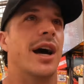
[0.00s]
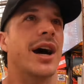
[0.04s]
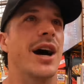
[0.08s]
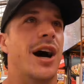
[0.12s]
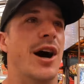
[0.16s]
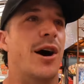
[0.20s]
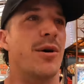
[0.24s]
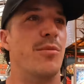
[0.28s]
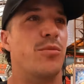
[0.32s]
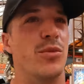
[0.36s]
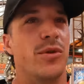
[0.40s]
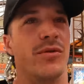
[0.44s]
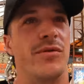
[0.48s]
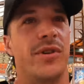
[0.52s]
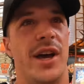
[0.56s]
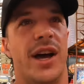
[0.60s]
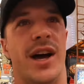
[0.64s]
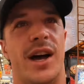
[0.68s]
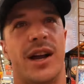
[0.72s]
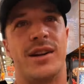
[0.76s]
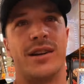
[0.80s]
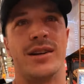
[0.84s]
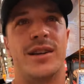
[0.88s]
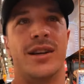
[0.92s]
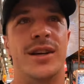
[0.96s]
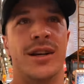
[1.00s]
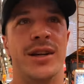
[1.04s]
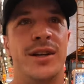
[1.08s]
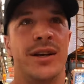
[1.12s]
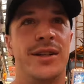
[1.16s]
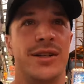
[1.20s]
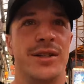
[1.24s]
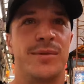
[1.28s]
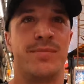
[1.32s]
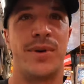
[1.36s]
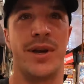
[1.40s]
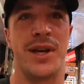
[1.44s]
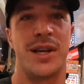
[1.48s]
um, without
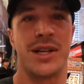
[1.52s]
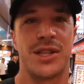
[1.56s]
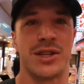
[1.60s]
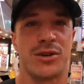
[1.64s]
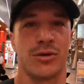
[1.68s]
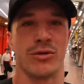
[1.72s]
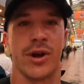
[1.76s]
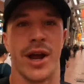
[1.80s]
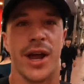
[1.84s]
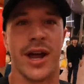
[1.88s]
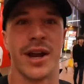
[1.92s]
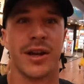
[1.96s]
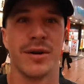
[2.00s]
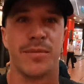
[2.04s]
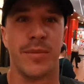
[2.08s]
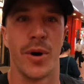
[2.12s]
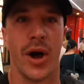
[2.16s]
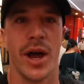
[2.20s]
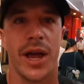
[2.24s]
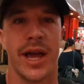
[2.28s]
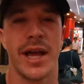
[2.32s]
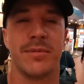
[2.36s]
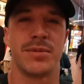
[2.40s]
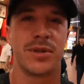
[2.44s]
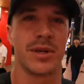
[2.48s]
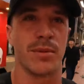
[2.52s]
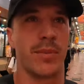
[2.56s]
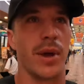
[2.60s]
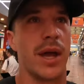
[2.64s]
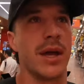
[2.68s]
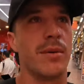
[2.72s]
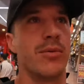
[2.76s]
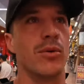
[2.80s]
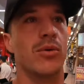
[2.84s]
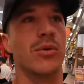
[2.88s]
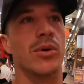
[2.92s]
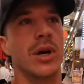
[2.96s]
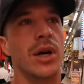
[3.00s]
being surrounded by heaps of
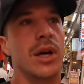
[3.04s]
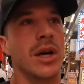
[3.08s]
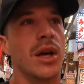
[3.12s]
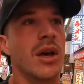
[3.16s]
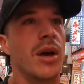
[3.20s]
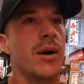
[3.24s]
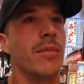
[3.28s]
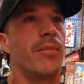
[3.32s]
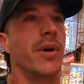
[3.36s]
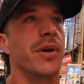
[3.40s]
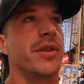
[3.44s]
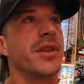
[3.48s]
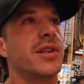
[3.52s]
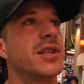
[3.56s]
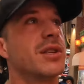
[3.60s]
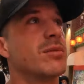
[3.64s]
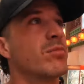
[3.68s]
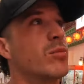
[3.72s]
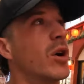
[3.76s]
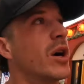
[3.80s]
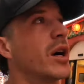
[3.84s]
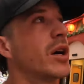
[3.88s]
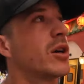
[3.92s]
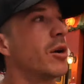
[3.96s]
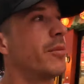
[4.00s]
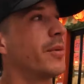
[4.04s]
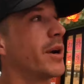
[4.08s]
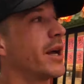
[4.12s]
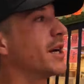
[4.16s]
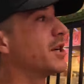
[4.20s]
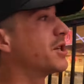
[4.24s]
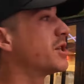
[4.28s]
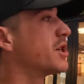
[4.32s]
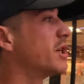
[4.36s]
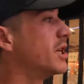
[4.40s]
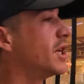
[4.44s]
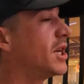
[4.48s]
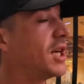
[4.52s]
people. But this is my
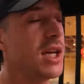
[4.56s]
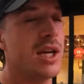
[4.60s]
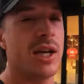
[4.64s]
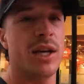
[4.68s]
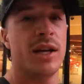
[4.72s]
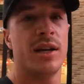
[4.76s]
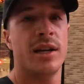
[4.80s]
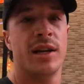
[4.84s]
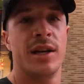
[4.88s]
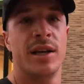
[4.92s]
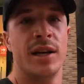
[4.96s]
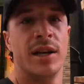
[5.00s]
accommodation here.